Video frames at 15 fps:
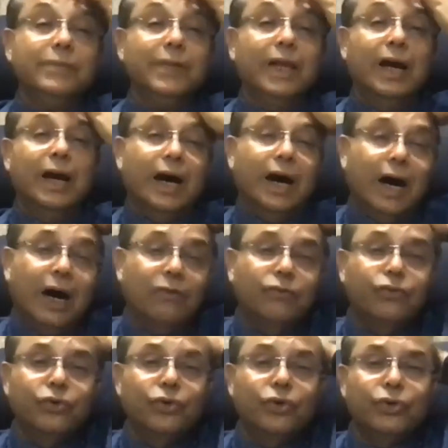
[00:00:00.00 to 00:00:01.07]

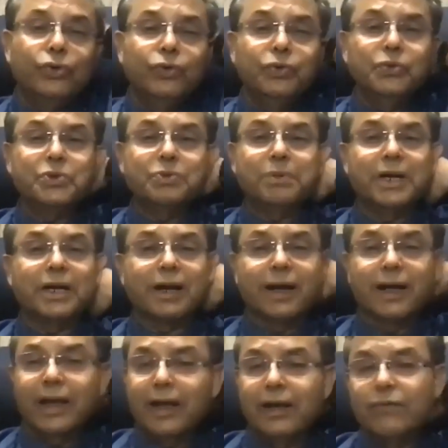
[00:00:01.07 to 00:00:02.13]
harmful to use, but
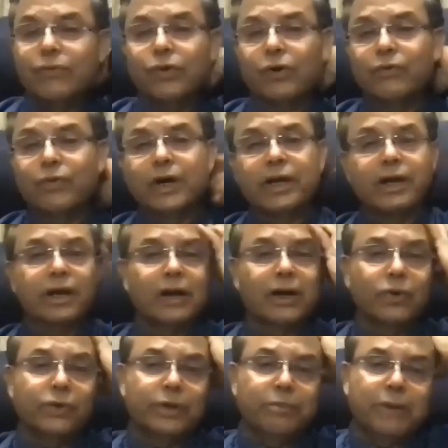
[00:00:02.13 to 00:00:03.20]
again, if you are working
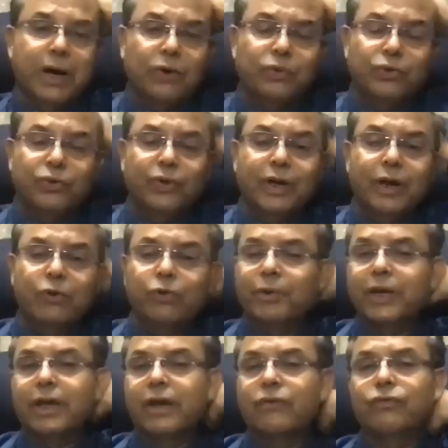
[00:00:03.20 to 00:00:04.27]
around the mouth, you will have to
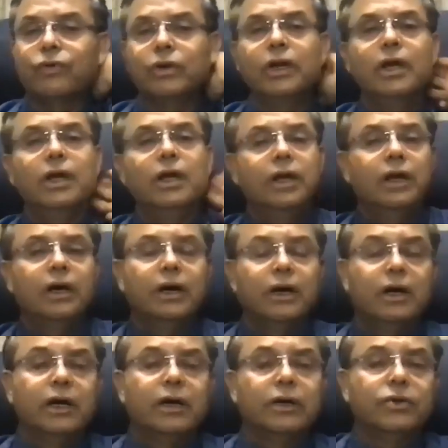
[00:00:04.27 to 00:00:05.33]
be careful
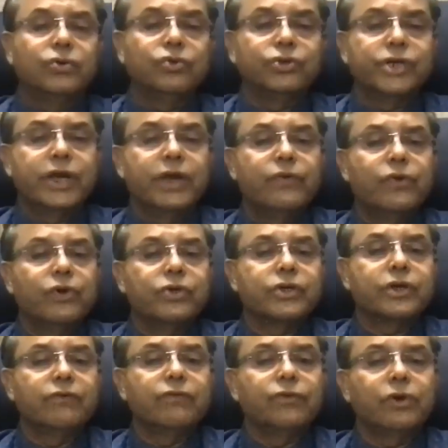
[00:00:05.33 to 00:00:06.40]
to save
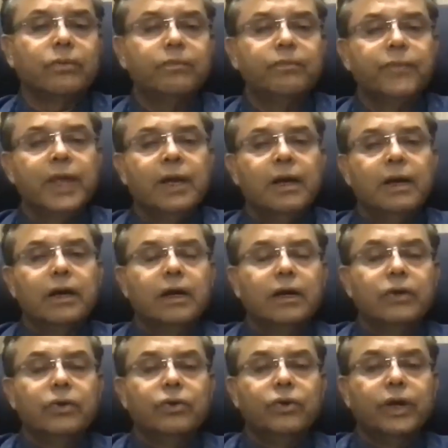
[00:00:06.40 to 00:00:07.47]
yourself from
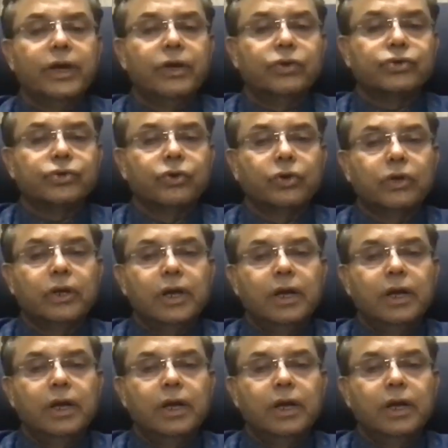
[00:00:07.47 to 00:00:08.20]
aerosol.